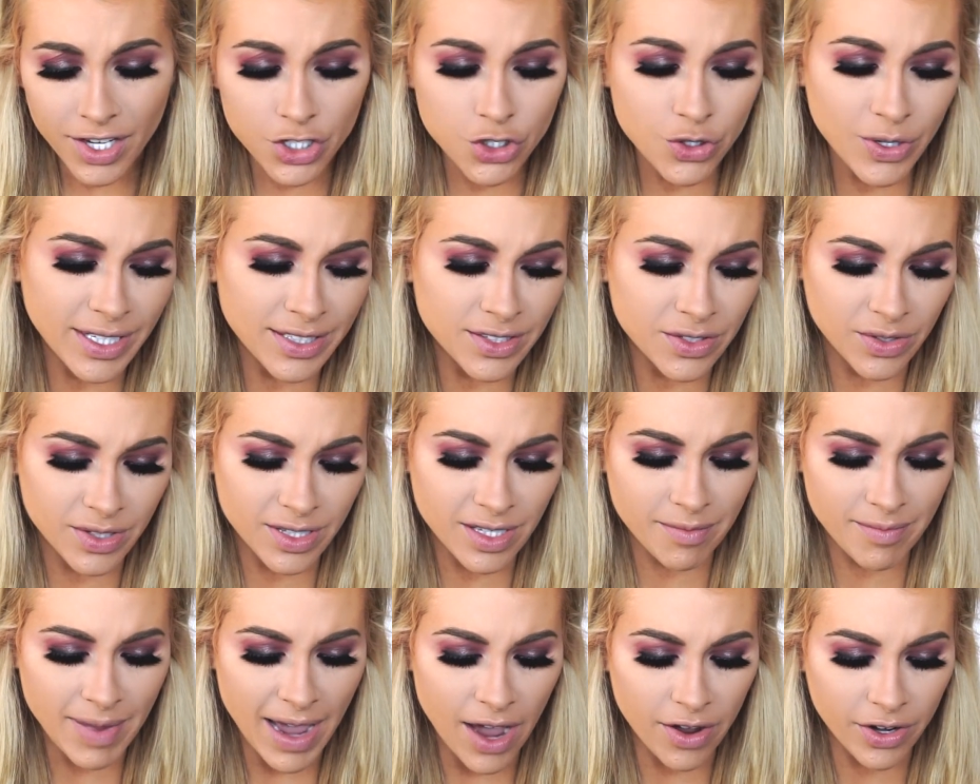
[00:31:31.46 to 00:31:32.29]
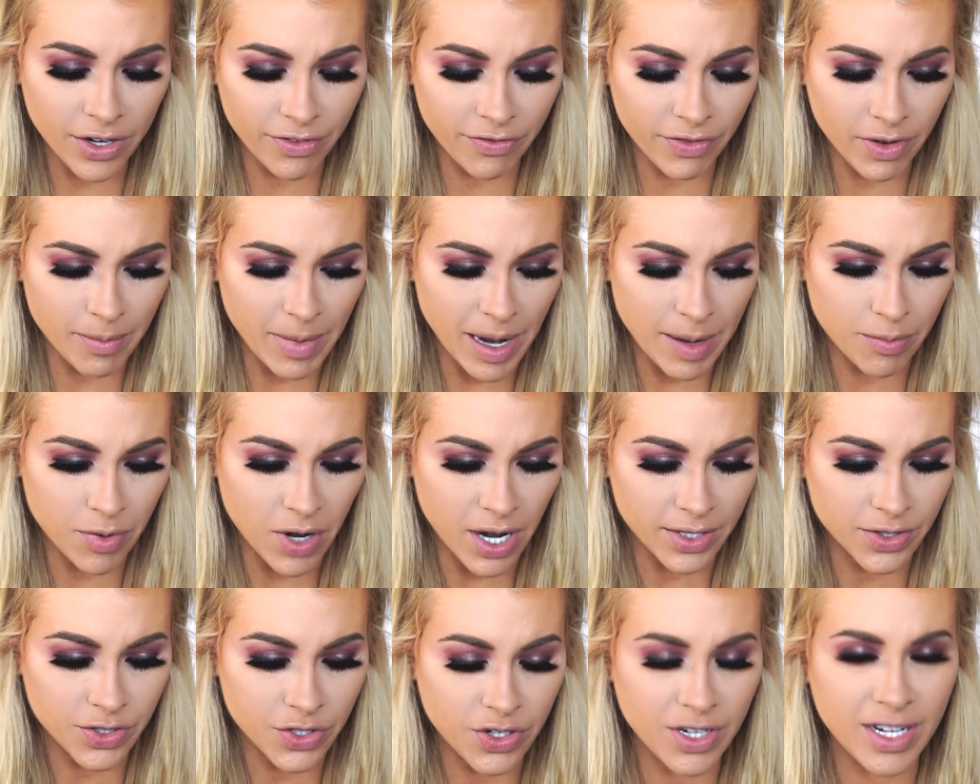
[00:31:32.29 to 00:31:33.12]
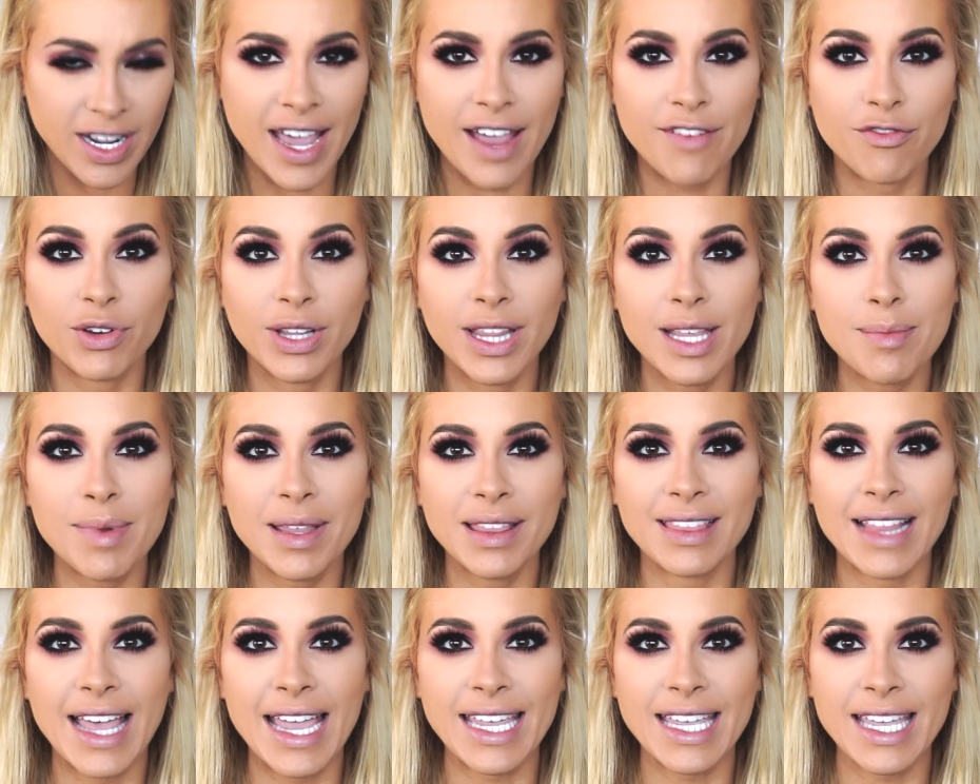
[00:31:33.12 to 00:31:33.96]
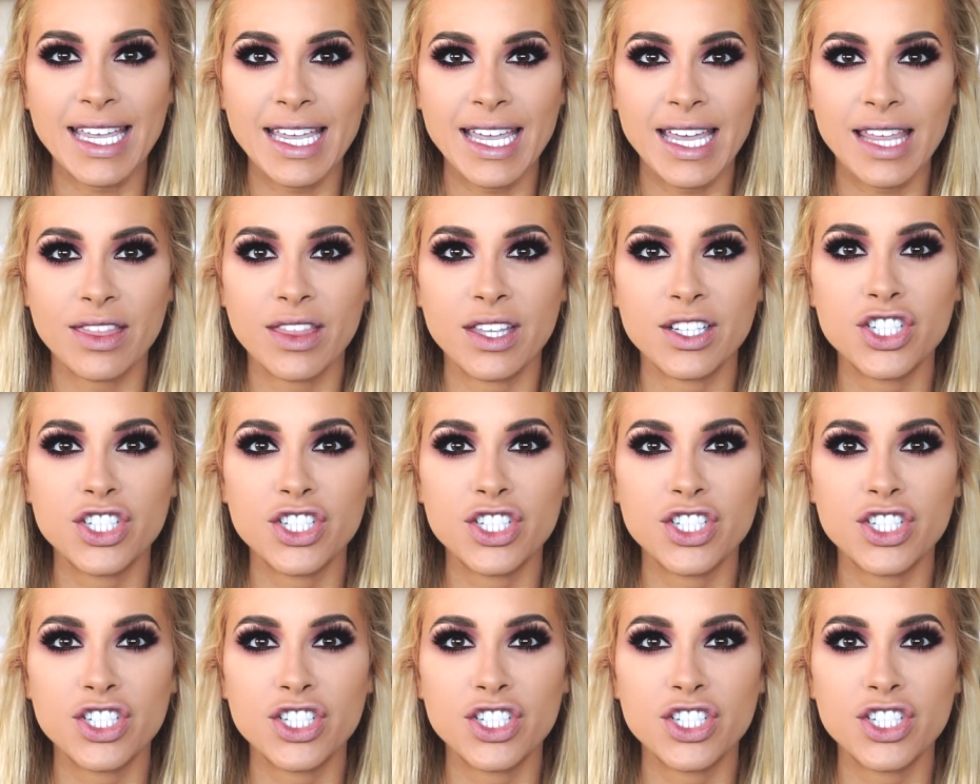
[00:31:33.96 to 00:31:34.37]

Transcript: translucent powder for my bronzer today. I've really been liking it.